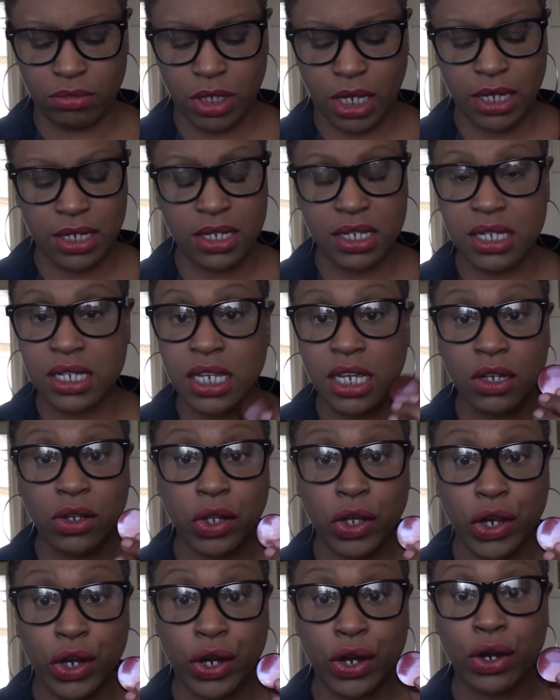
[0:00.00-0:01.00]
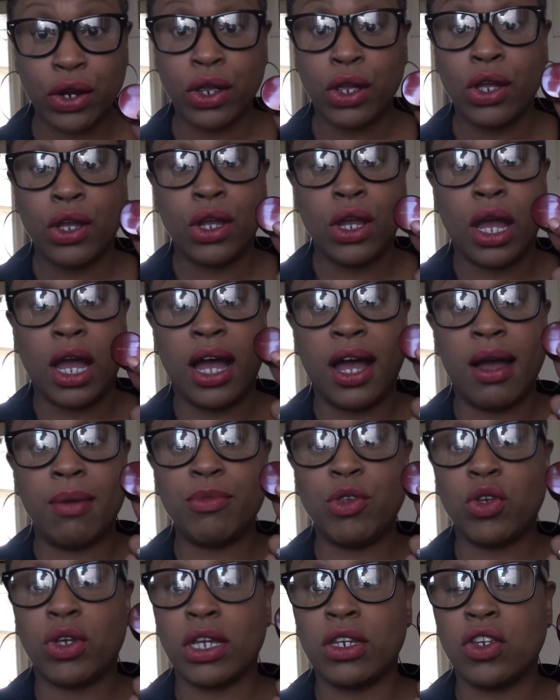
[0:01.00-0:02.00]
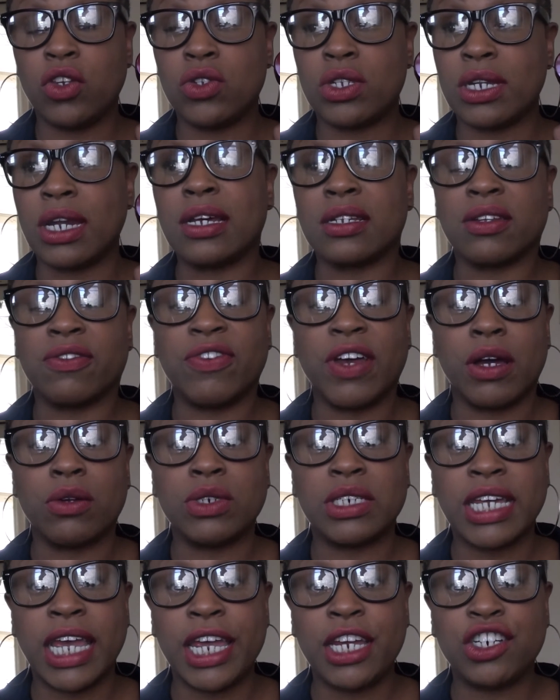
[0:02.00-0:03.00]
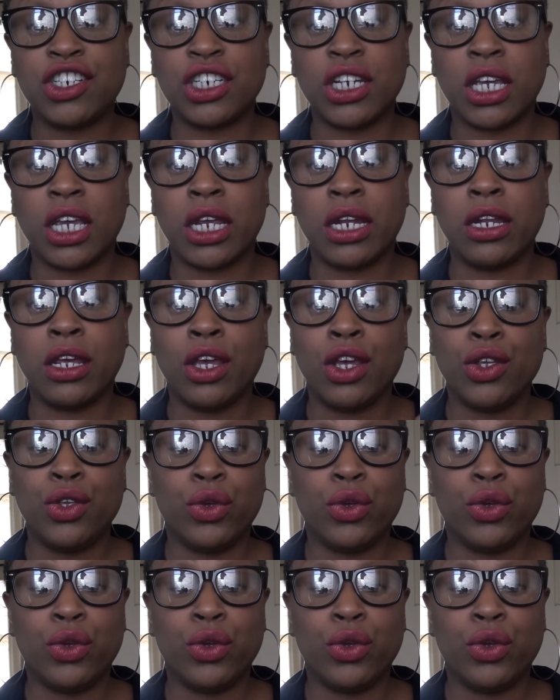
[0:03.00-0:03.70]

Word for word: concealer. Um, you can use it as a foundation.